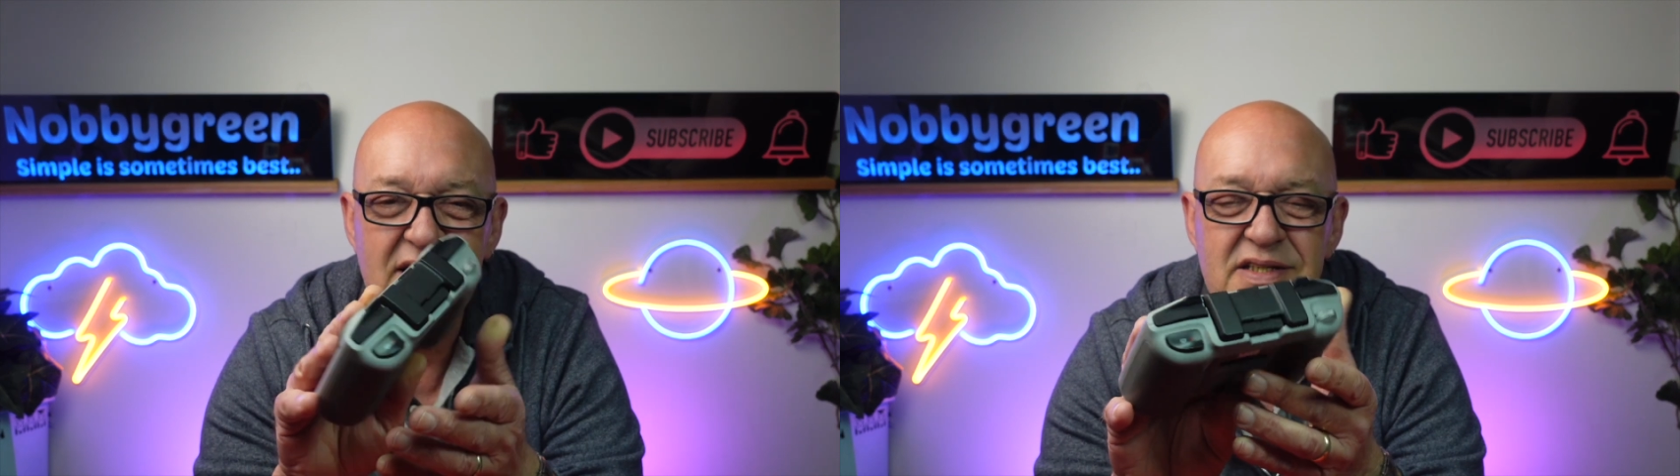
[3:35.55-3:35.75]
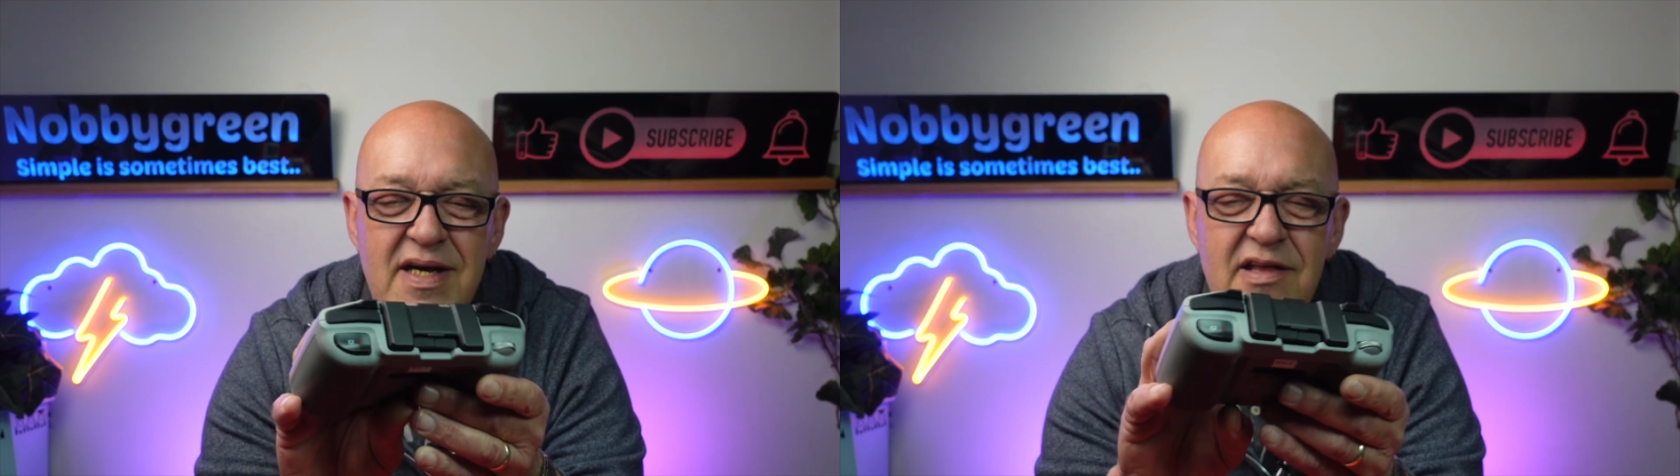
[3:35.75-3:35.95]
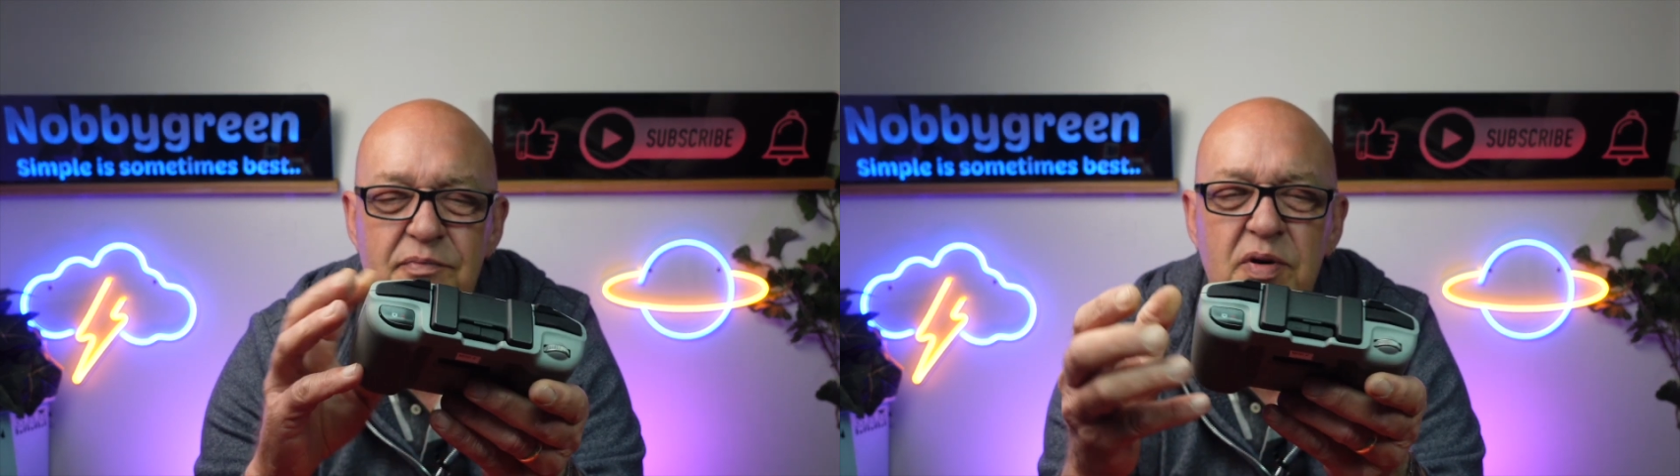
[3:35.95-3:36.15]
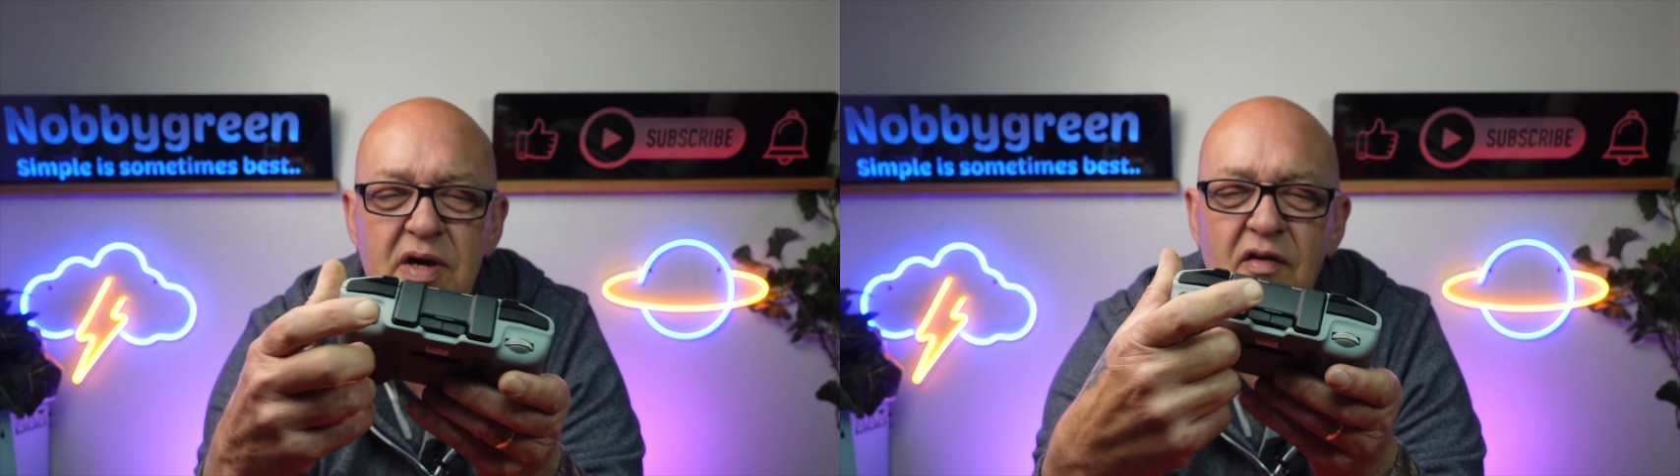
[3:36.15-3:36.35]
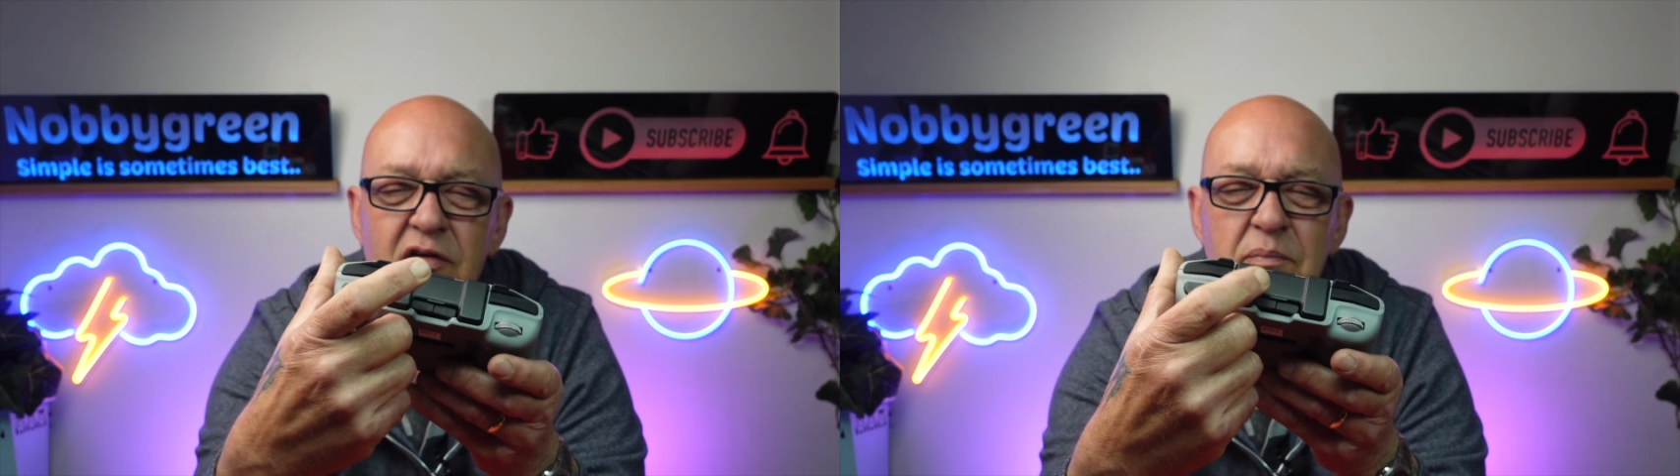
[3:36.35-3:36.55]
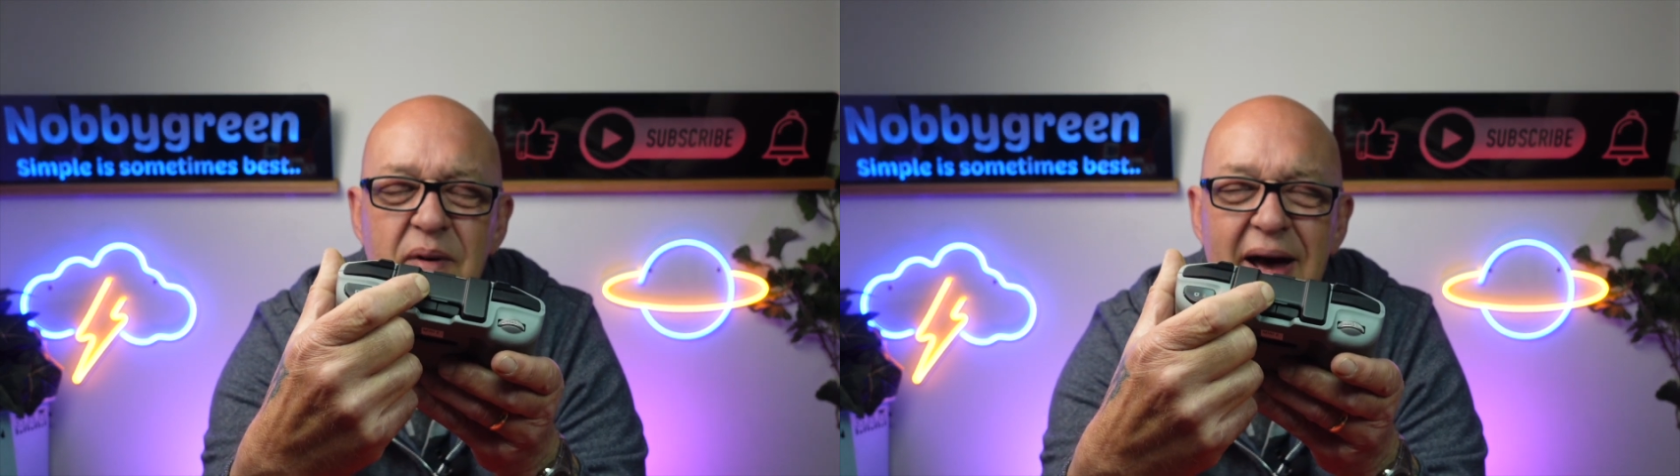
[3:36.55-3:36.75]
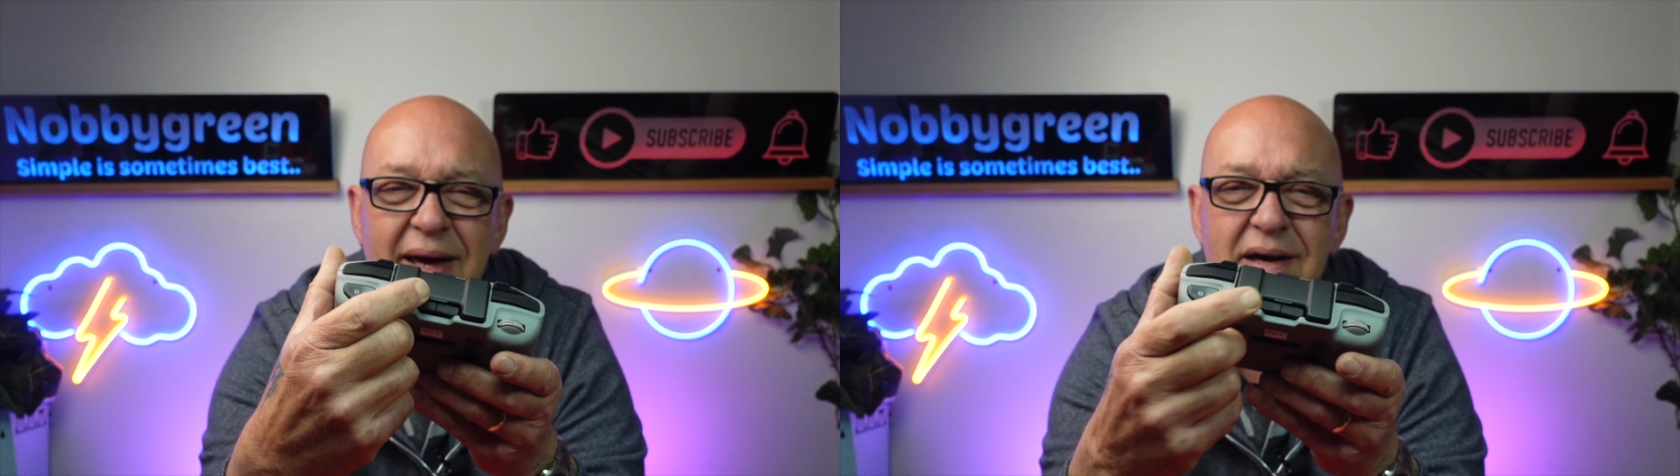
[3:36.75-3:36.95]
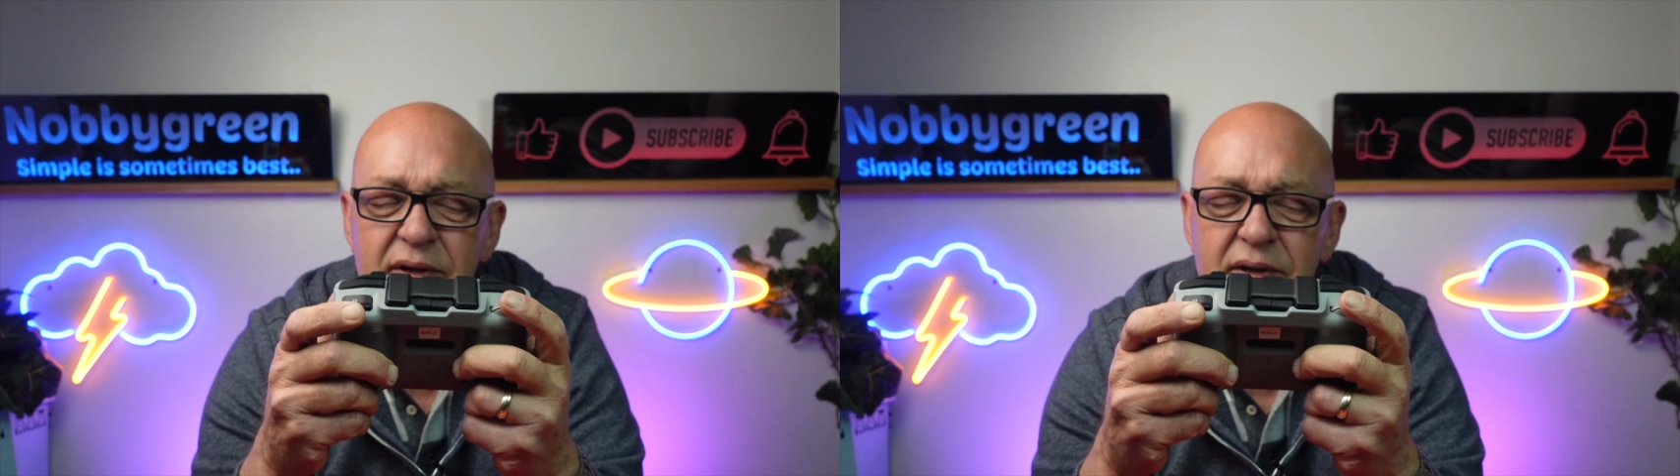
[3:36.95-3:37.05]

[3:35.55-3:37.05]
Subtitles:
let's say they put it on the back,